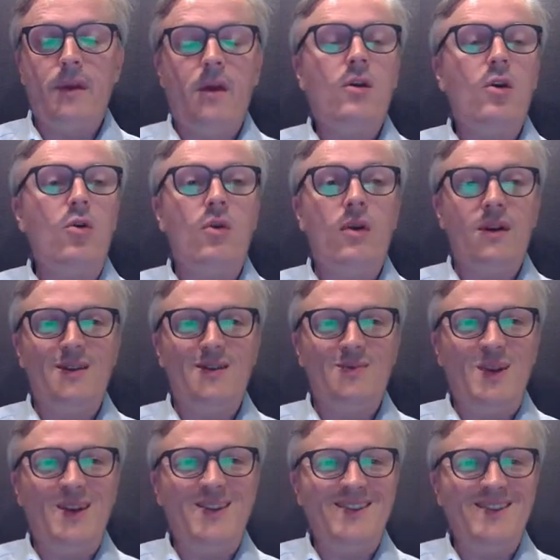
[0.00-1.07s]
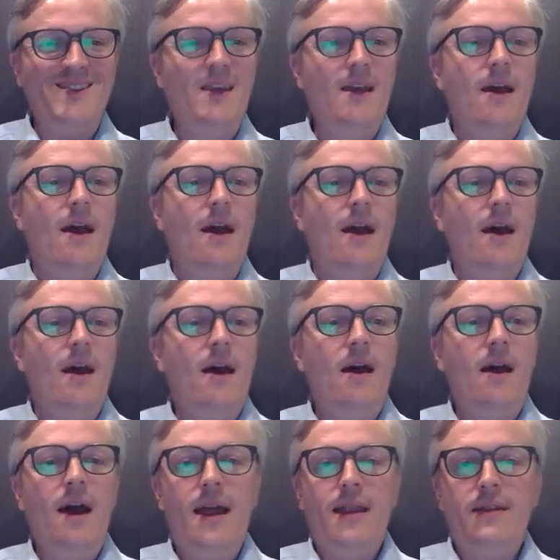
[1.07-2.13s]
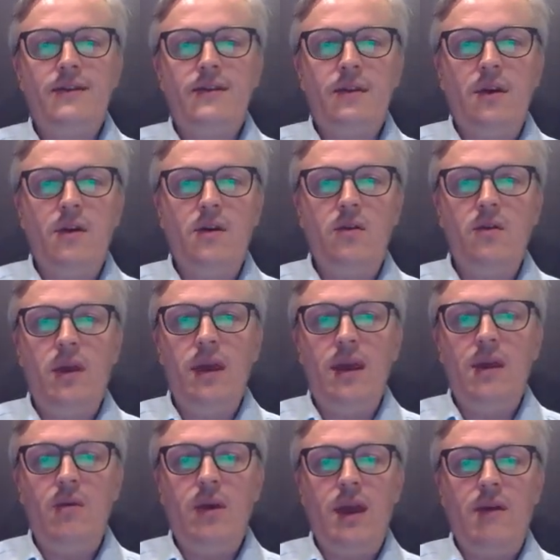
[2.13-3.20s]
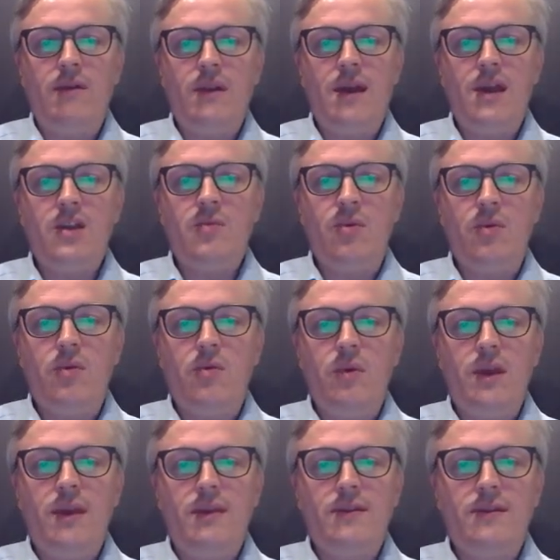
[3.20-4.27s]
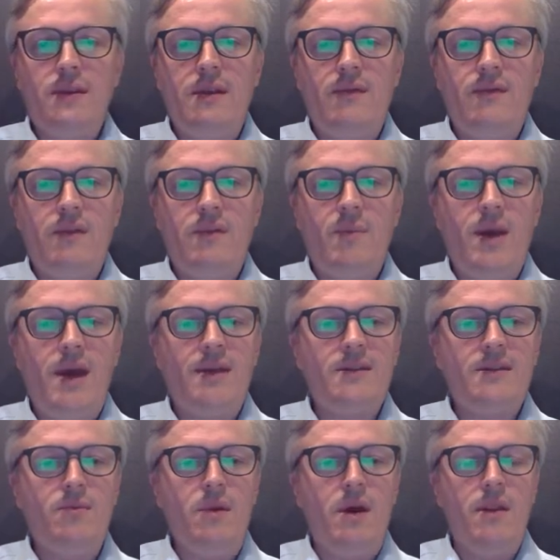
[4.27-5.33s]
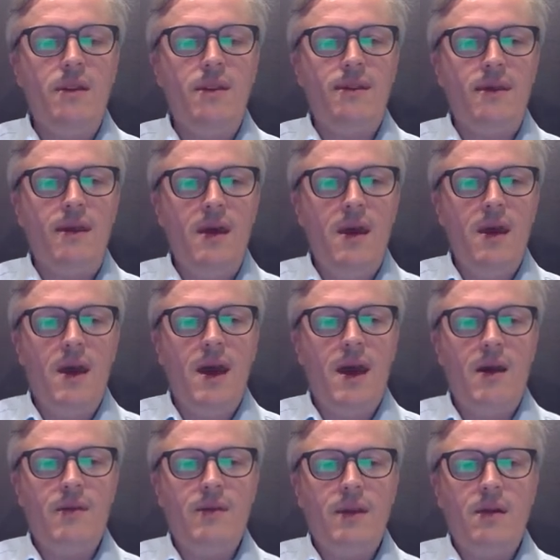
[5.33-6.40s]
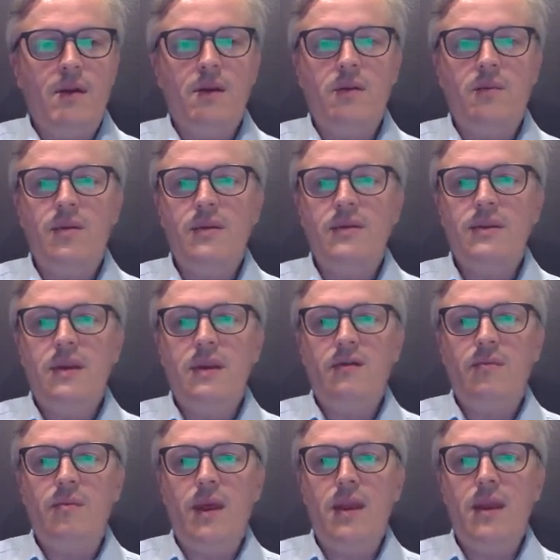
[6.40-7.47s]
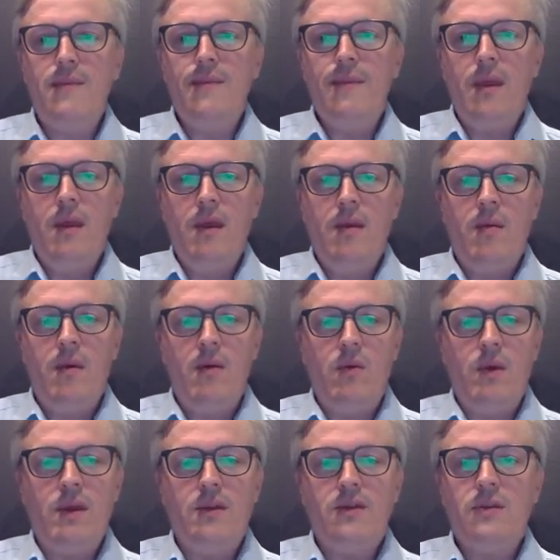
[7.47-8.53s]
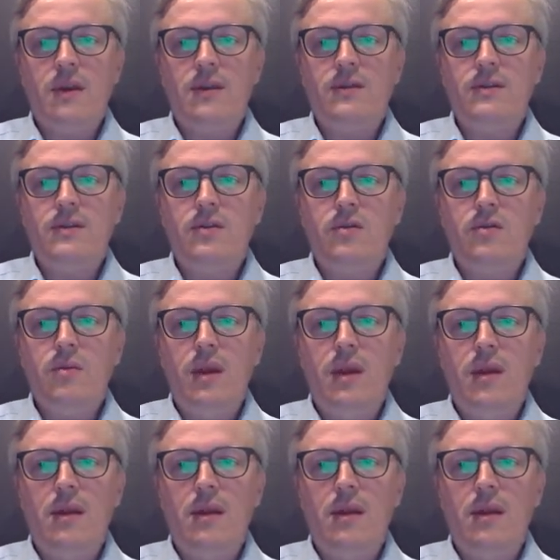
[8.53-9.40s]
co-working space. And so here we have a dashboard. We can see for the past month how the occupancy have been. We can try to zoom in a